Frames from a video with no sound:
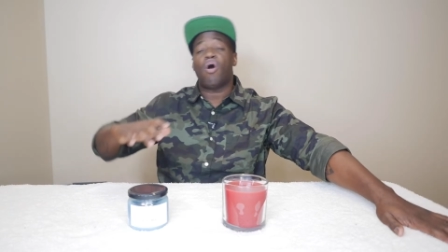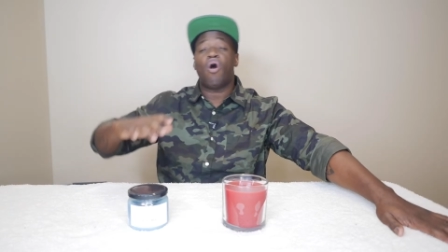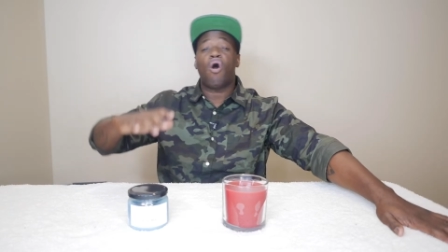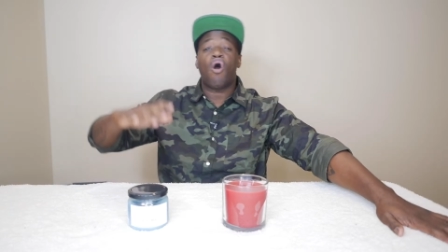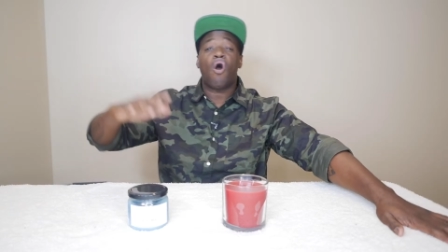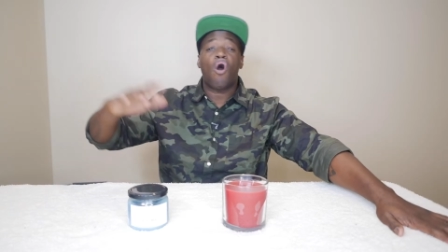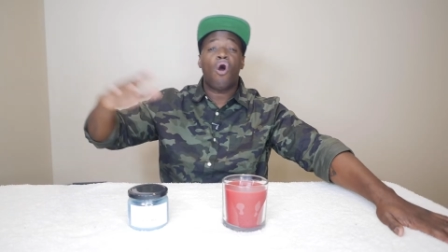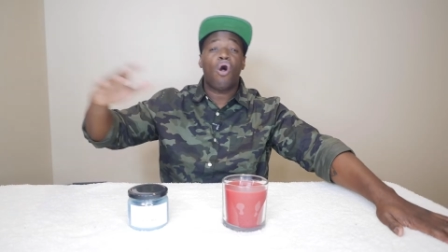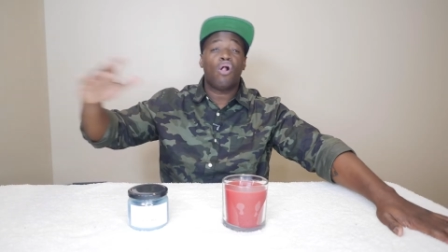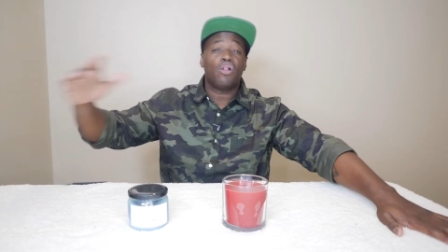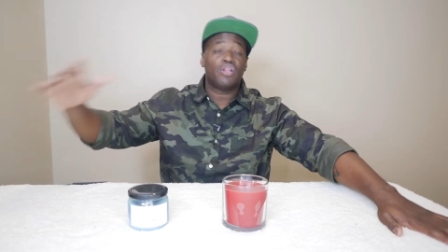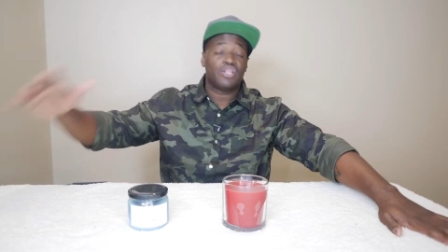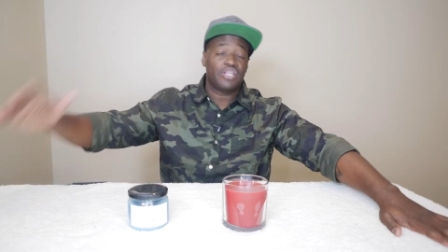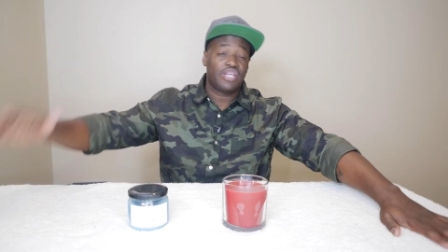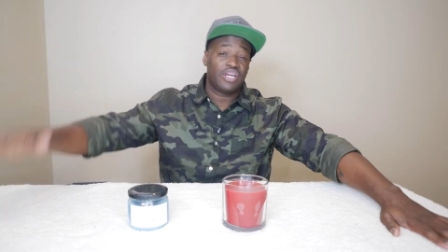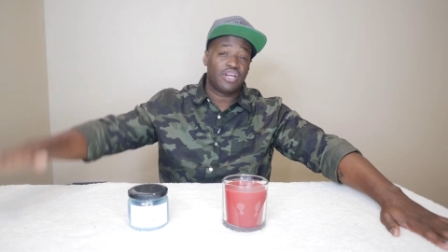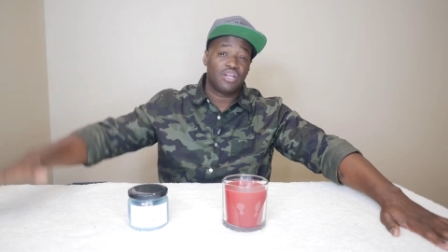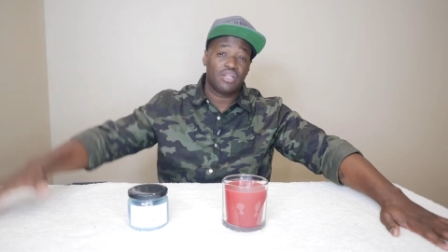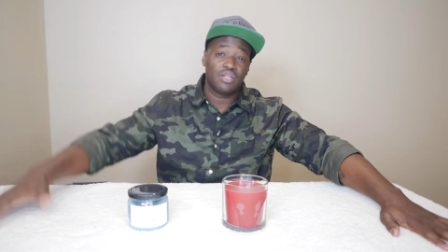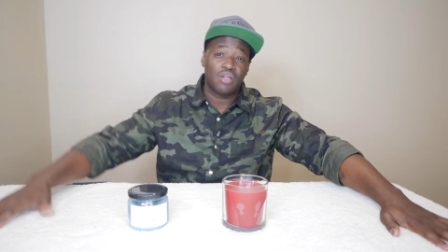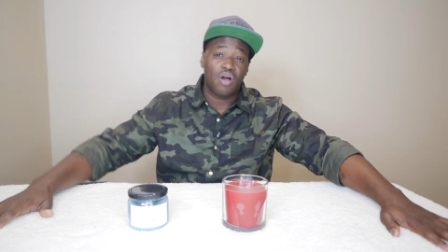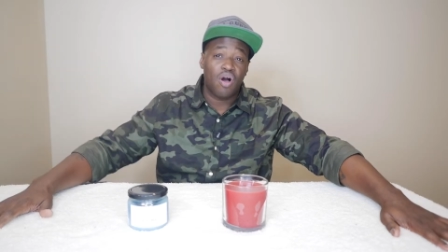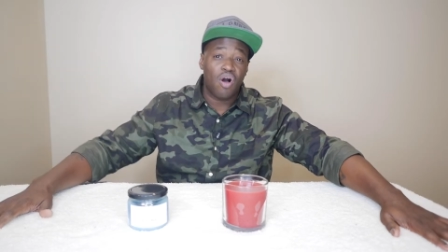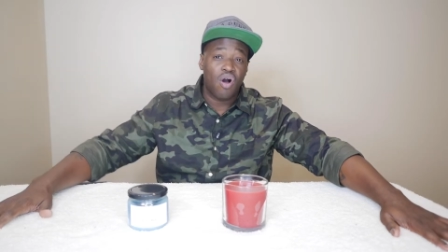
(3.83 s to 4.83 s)
all
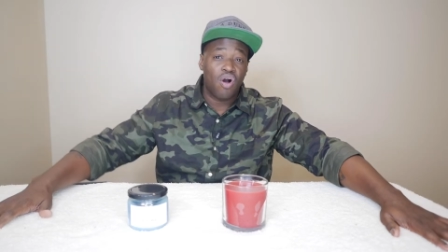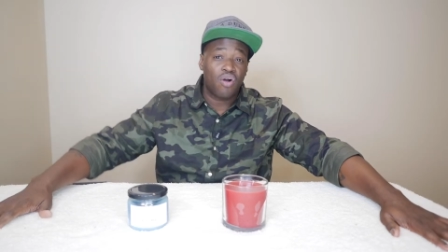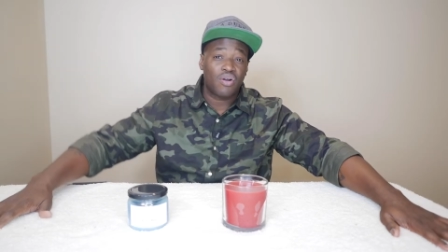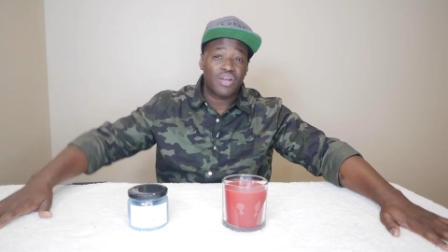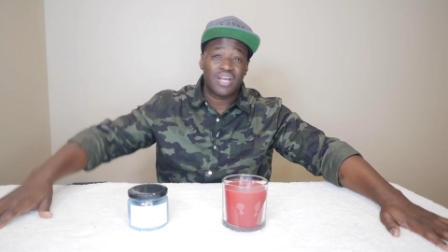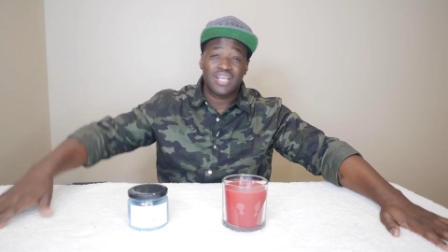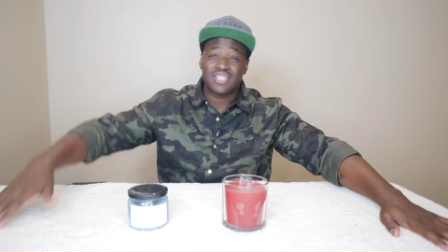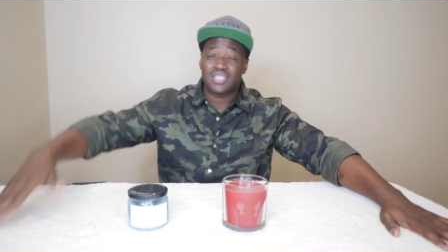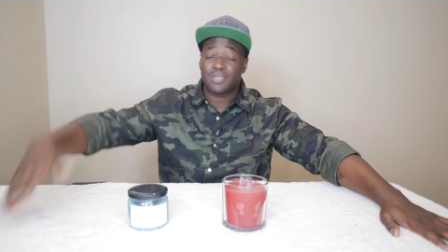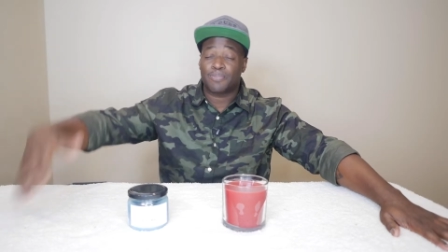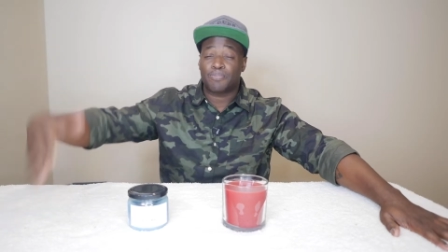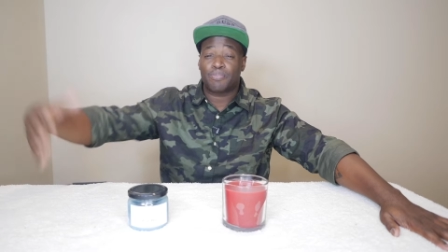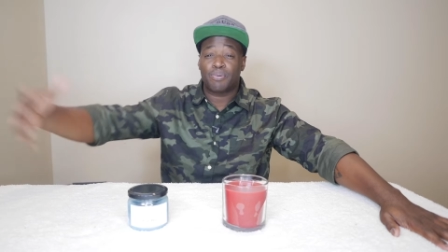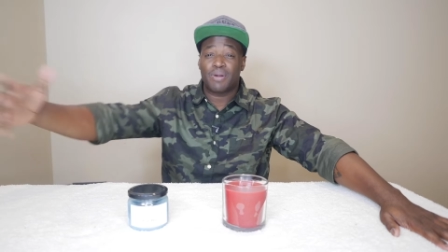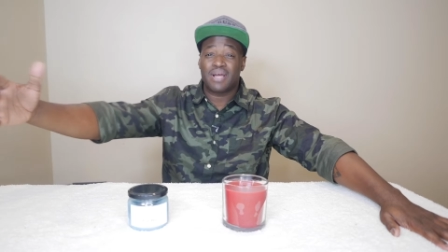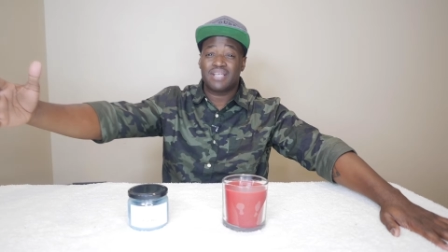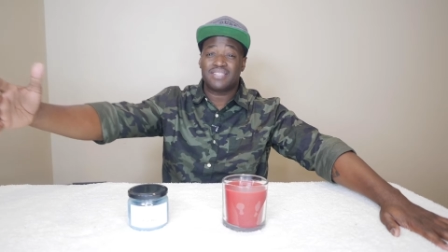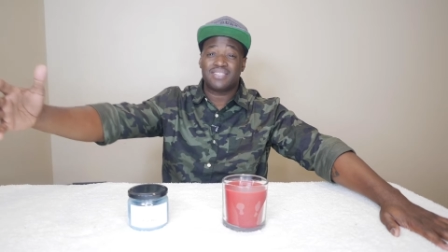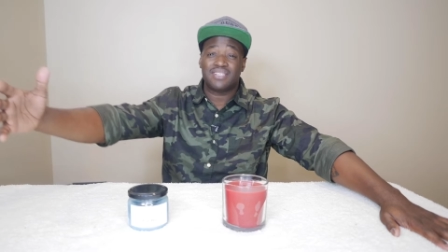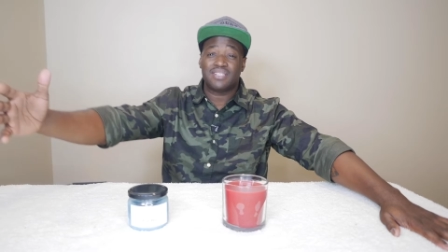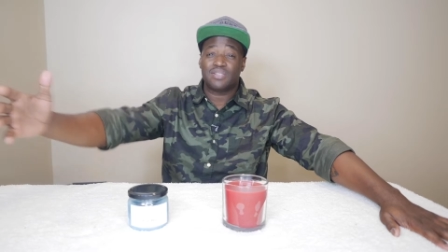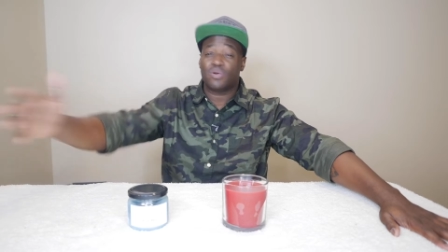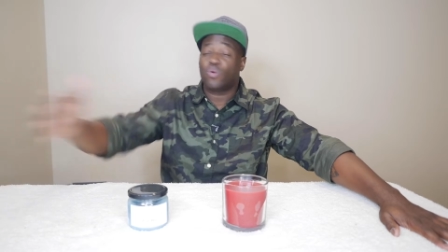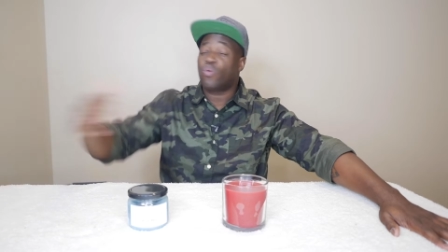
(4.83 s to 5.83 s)
year long as a
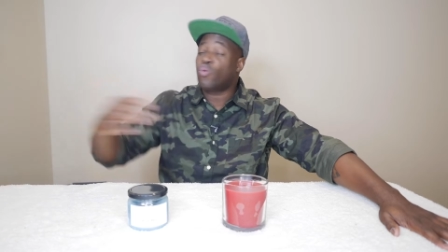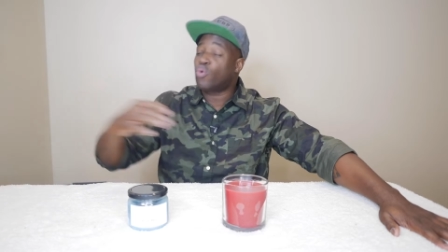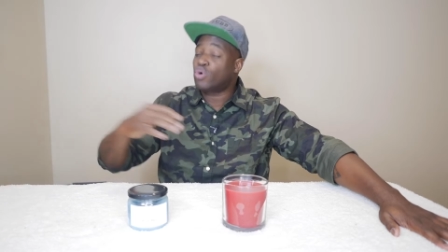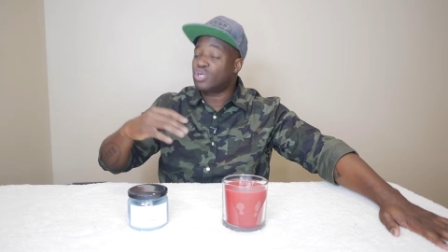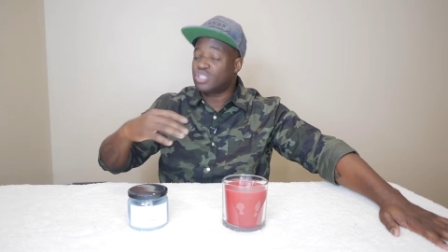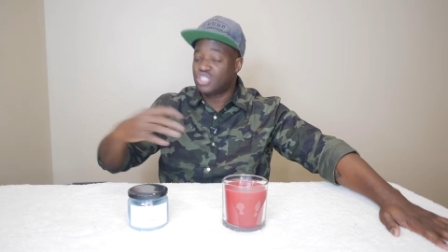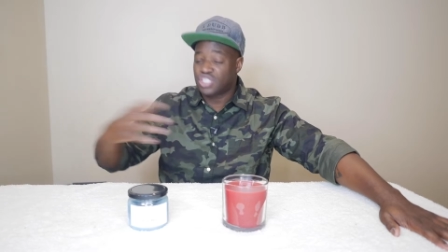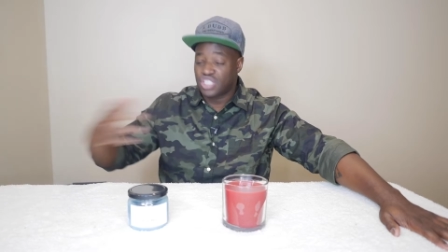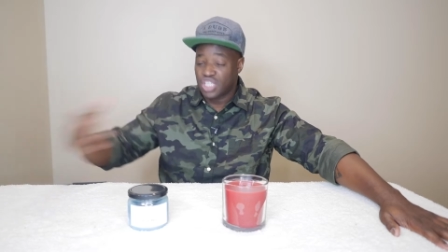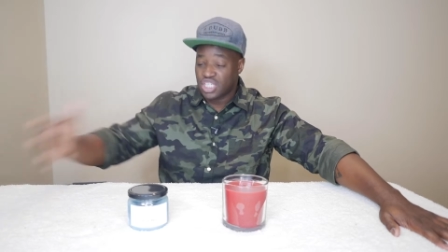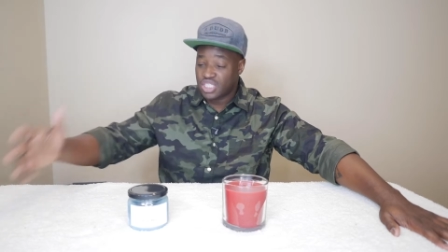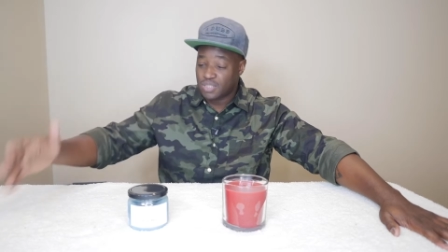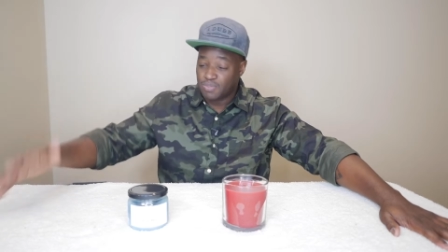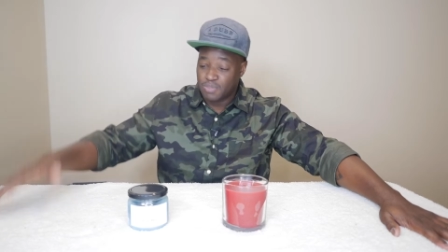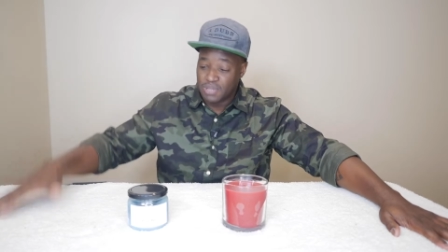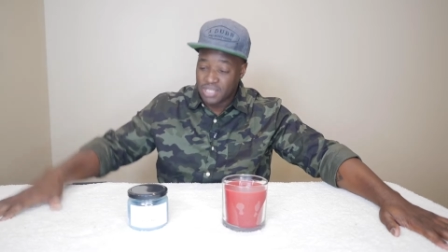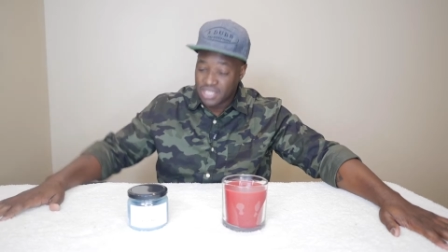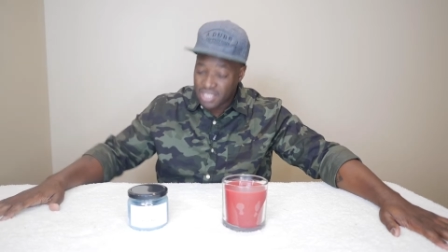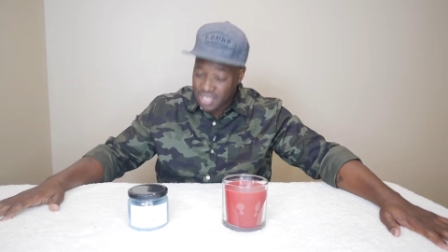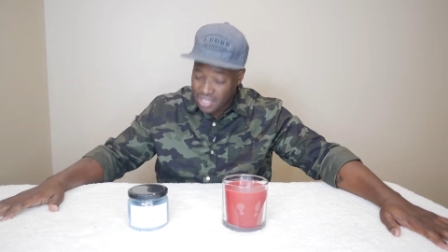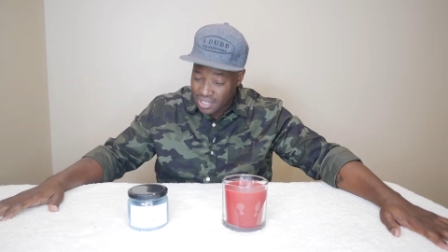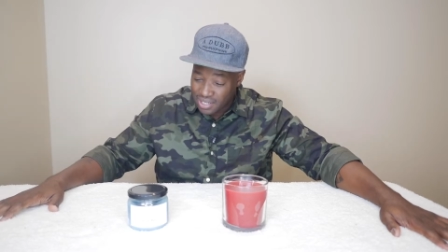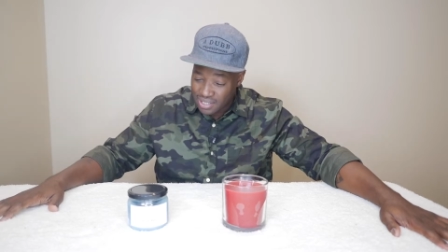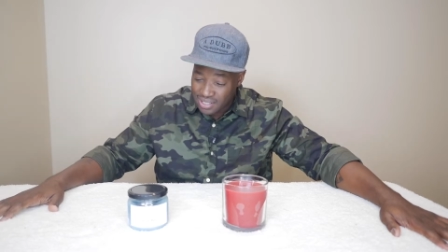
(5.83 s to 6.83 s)
present or just
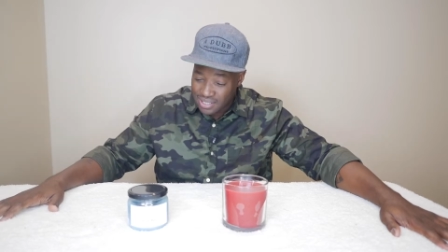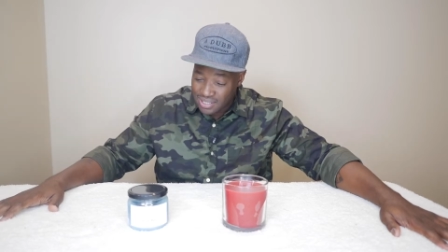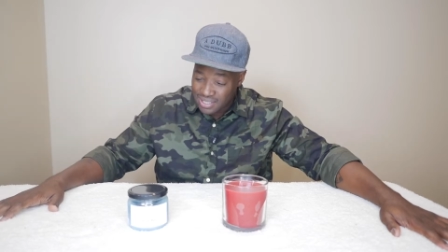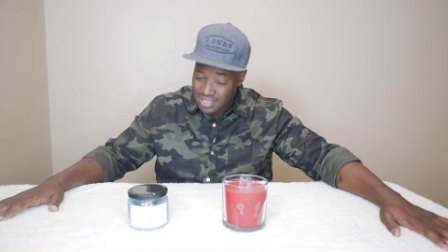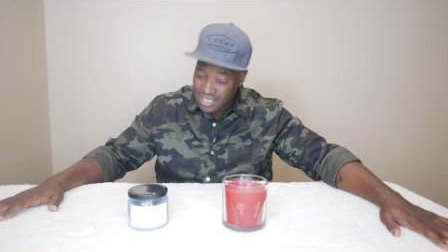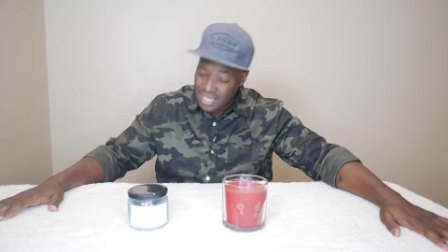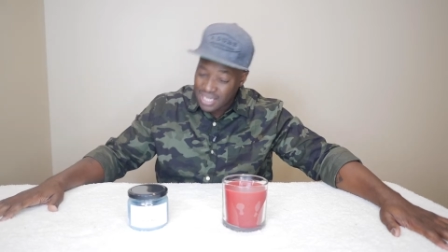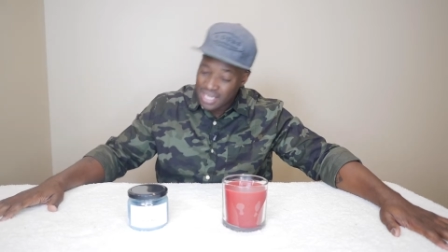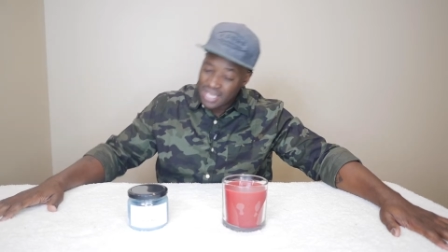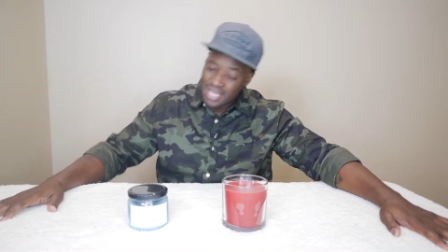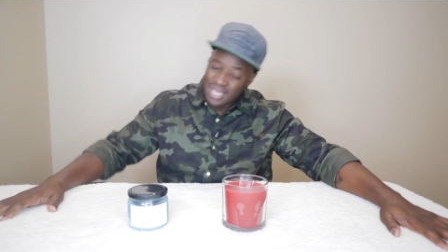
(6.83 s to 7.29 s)
because